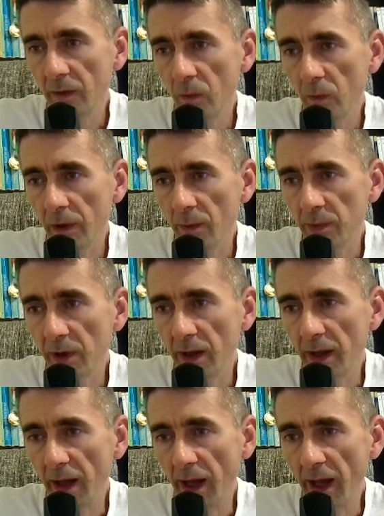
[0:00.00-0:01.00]
can play
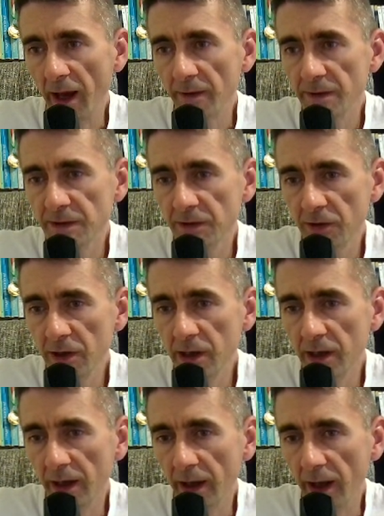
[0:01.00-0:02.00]
f3,
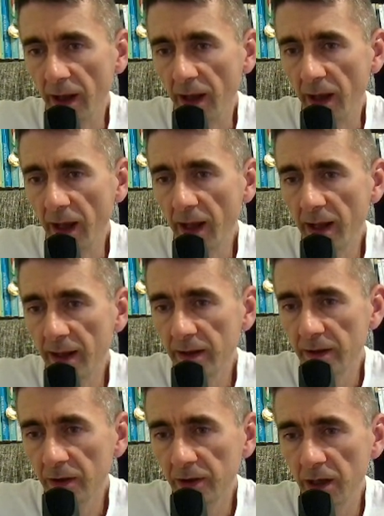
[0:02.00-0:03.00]
and
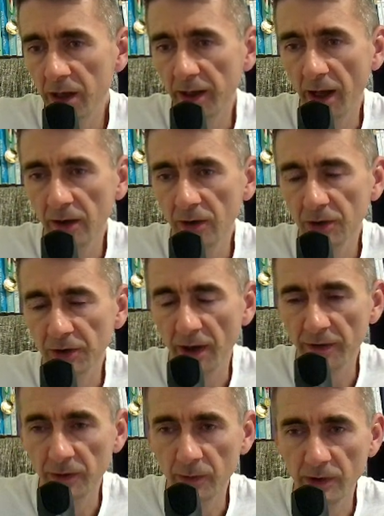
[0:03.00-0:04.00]
the king can go to
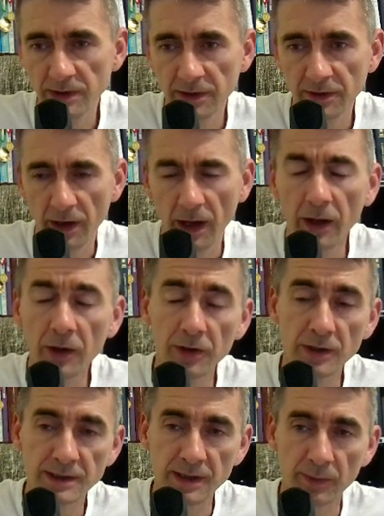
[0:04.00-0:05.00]
f2, because in the other
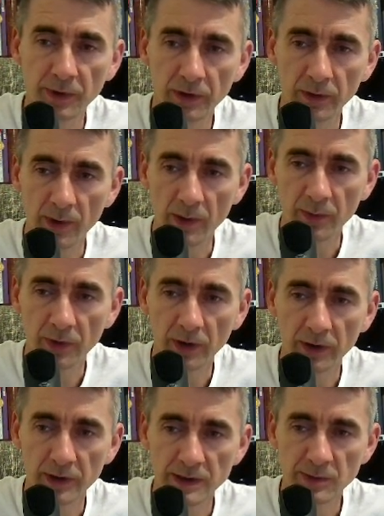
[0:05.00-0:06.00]
example, you remember,
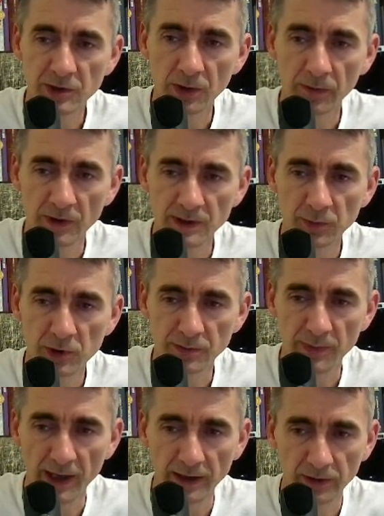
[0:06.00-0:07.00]
this bishop was pushed
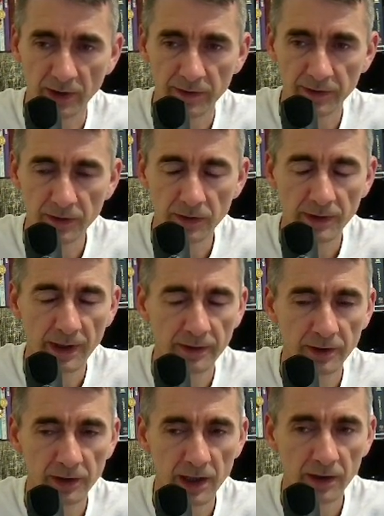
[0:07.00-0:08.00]
back to f2, then the
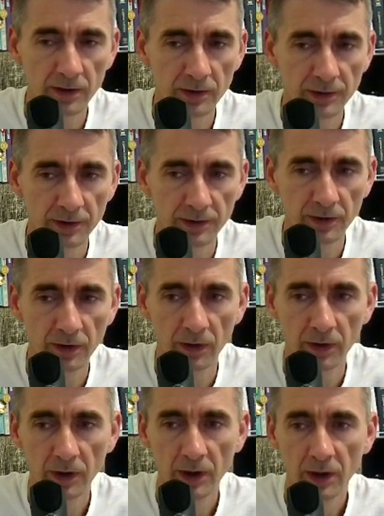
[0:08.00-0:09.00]
king could not go
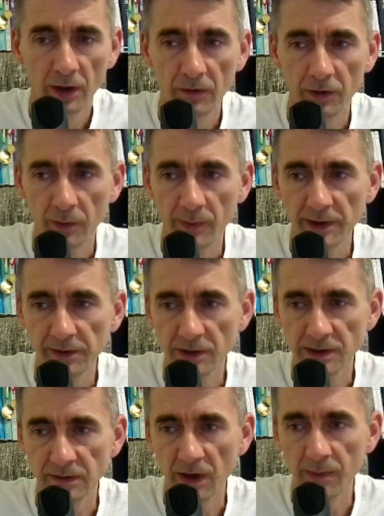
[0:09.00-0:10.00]
for a better
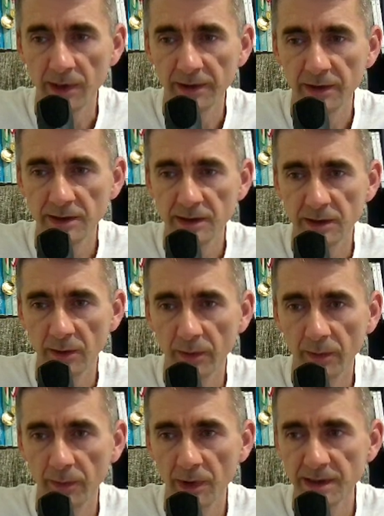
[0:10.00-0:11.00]
square, but this is a
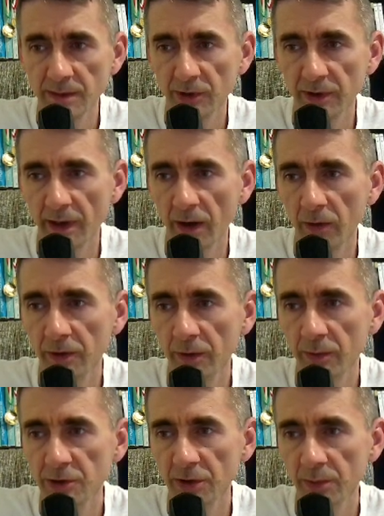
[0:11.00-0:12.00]
possible. Now the
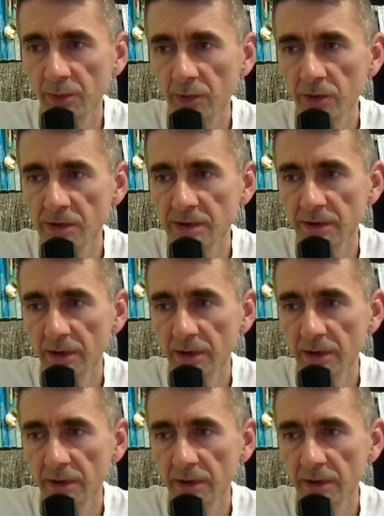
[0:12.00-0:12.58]
bishop moves,